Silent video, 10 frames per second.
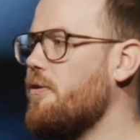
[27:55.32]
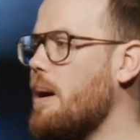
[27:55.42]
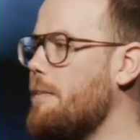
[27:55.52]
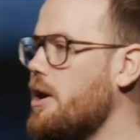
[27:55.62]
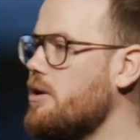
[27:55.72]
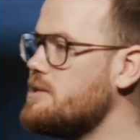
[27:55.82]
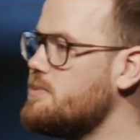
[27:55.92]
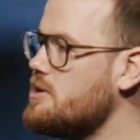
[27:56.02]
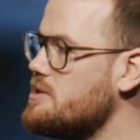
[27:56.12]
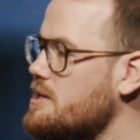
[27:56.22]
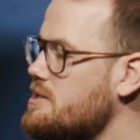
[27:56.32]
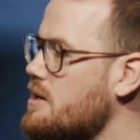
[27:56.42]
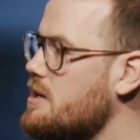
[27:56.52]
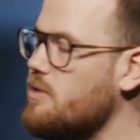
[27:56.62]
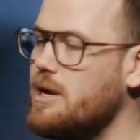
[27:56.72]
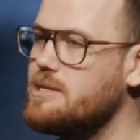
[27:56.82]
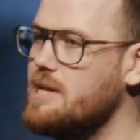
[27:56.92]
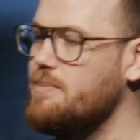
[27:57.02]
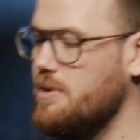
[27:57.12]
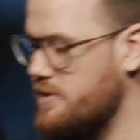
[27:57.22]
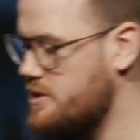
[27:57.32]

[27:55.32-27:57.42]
for my parents because they set a great example of